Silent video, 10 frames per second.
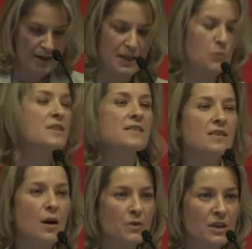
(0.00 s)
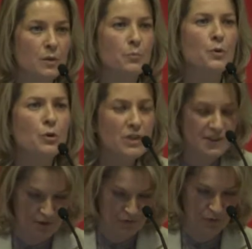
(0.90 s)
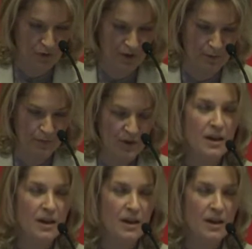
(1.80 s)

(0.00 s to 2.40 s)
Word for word: It was something punitive for them.